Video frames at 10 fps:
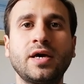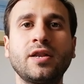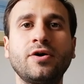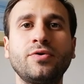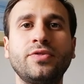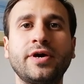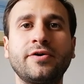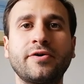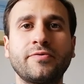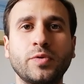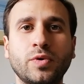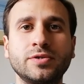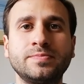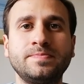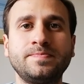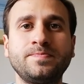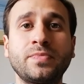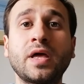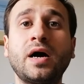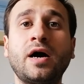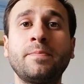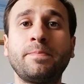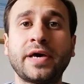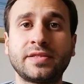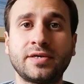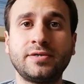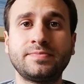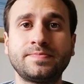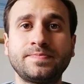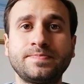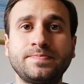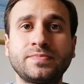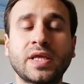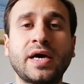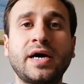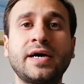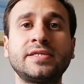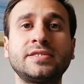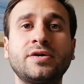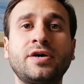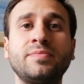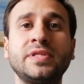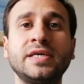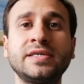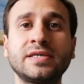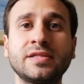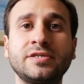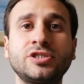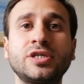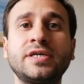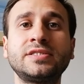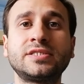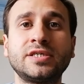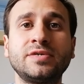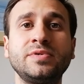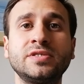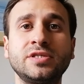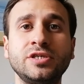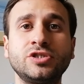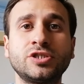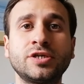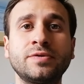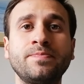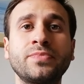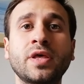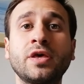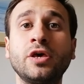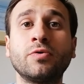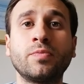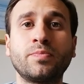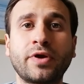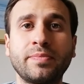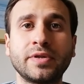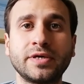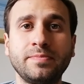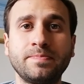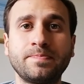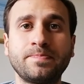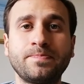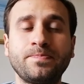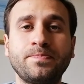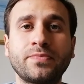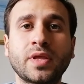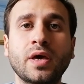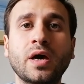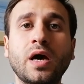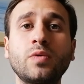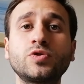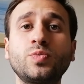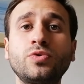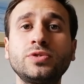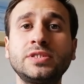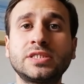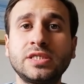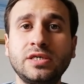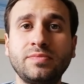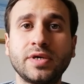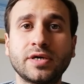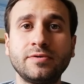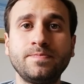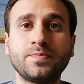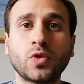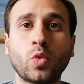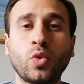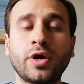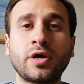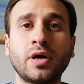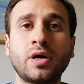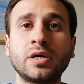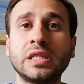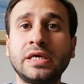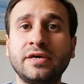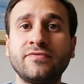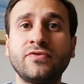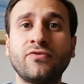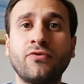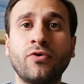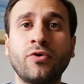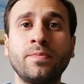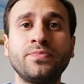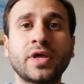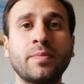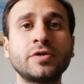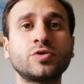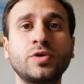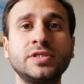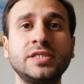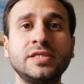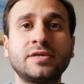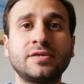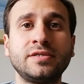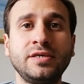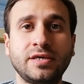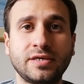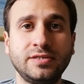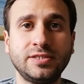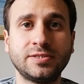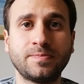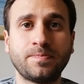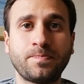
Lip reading: Hello there everyone, I'm Petar and I'm an English and Serbian teacher here on Preply. I was born in Serbia where I lived for about 29 years